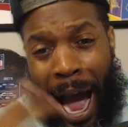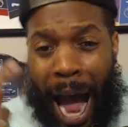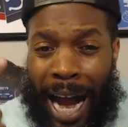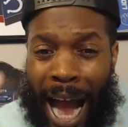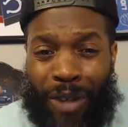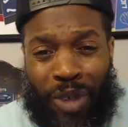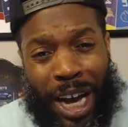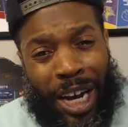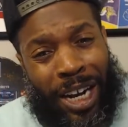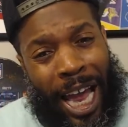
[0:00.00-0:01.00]
I got
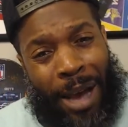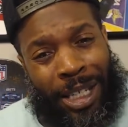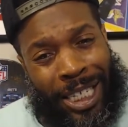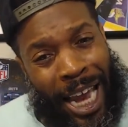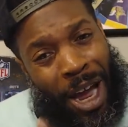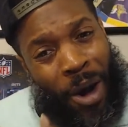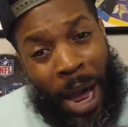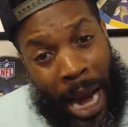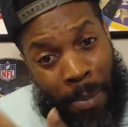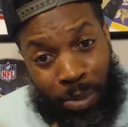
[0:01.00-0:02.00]
Rager and Snail,
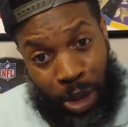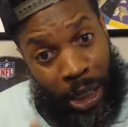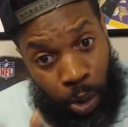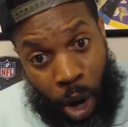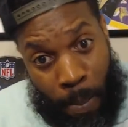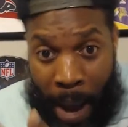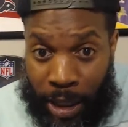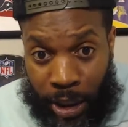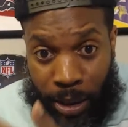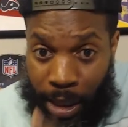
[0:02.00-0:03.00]
and that's
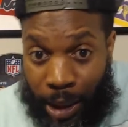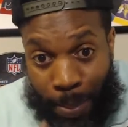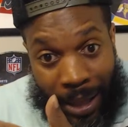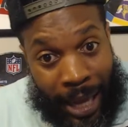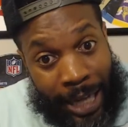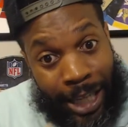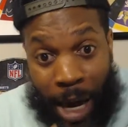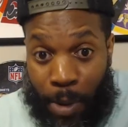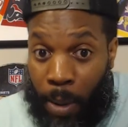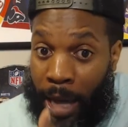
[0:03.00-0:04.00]
my things that
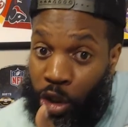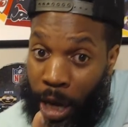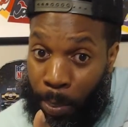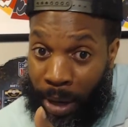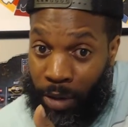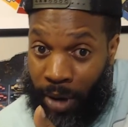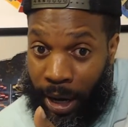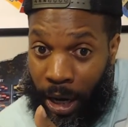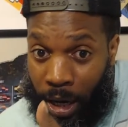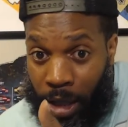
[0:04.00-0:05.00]
I'm doing. Like, should I play
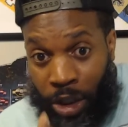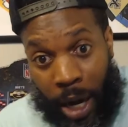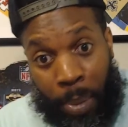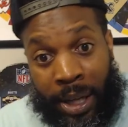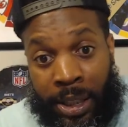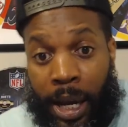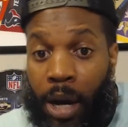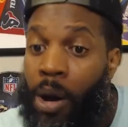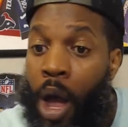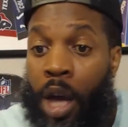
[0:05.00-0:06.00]
Rager? Should I play
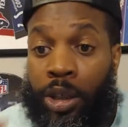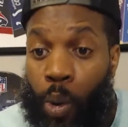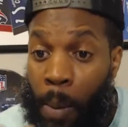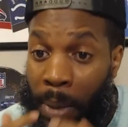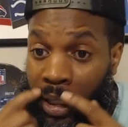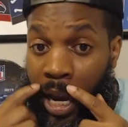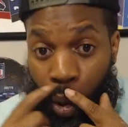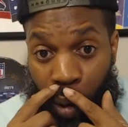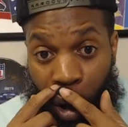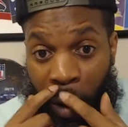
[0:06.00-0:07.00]
Snail? So what I'm going to tell
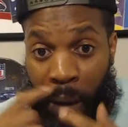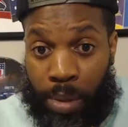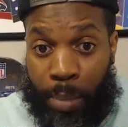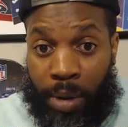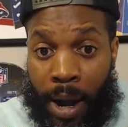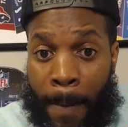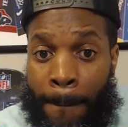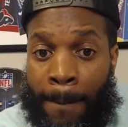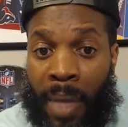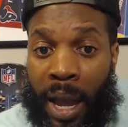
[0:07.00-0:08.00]
you real quick, bro,
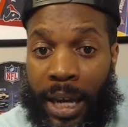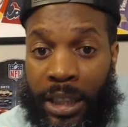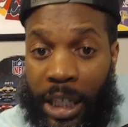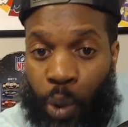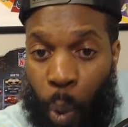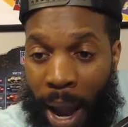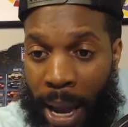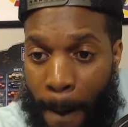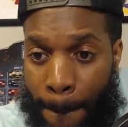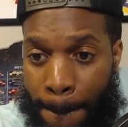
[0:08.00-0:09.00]
is just
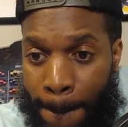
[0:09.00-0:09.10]
wait